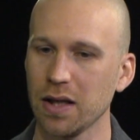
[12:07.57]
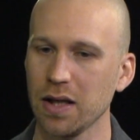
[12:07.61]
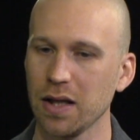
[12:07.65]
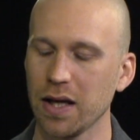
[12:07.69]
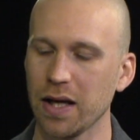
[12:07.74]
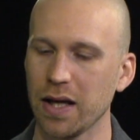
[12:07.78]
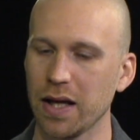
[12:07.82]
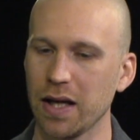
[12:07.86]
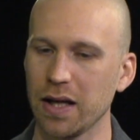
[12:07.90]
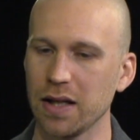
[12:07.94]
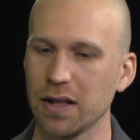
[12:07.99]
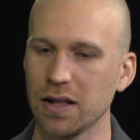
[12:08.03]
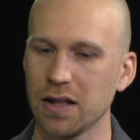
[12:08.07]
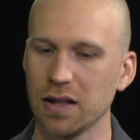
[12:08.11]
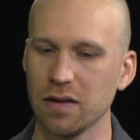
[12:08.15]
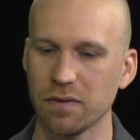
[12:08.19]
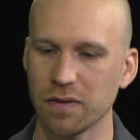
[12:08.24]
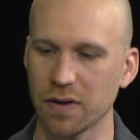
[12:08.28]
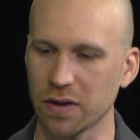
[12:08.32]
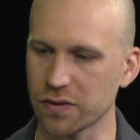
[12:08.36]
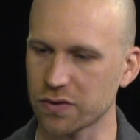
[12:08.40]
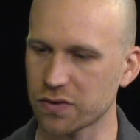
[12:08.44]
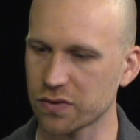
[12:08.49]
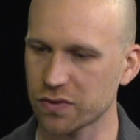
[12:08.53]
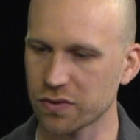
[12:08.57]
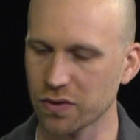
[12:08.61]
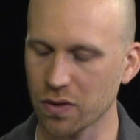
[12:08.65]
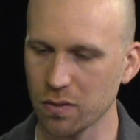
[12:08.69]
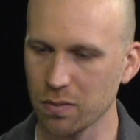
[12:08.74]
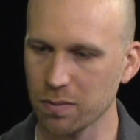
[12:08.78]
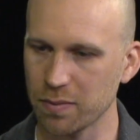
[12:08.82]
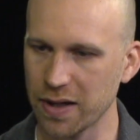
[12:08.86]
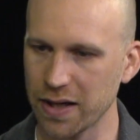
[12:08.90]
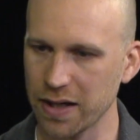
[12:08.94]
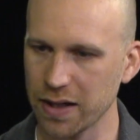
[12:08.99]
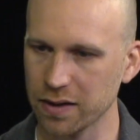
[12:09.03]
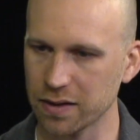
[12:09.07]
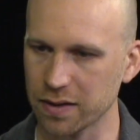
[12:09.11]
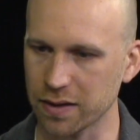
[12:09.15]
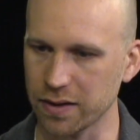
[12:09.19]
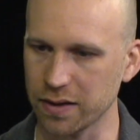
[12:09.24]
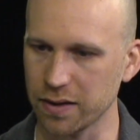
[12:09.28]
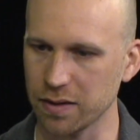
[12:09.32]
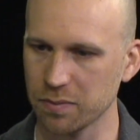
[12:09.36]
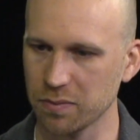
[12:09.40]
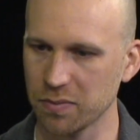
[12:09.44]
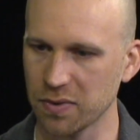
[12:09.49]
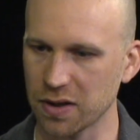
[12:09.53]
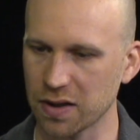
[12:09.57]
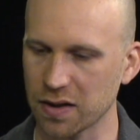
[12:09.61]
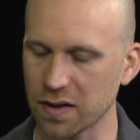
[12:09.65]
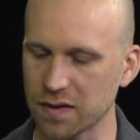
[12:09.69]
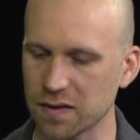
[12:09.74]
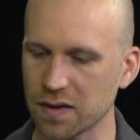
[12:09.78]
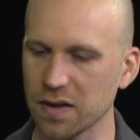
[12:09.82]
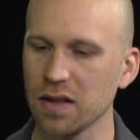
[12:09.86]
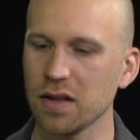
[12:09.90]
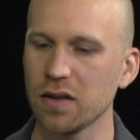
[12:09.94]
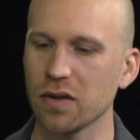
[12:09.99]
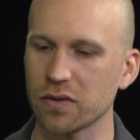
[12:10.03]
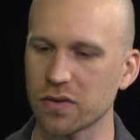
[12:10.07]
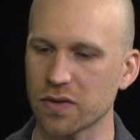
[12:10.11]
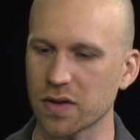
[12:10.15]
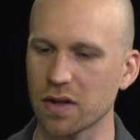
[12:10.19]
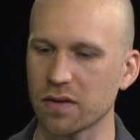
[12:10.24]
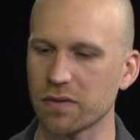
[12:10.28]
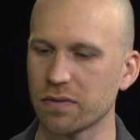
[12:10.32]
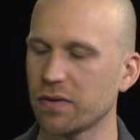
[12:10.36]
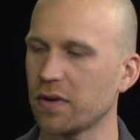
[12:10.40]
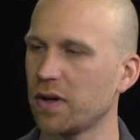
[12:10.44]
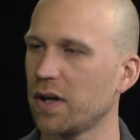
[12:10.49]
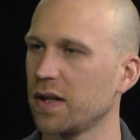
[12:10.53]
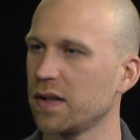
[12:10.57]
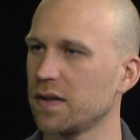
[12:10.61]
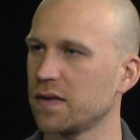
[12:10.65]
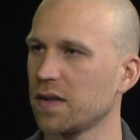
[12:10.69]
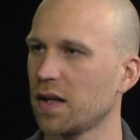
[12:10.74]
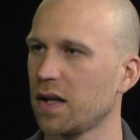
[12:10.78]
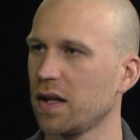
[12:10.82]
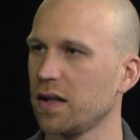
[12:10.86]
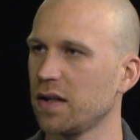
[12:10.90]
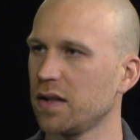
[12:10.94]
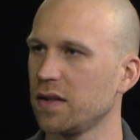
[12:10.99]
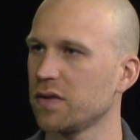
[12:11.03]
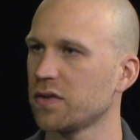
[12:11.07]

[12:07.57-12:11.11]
and he felt so badly because he goes there for anxiety,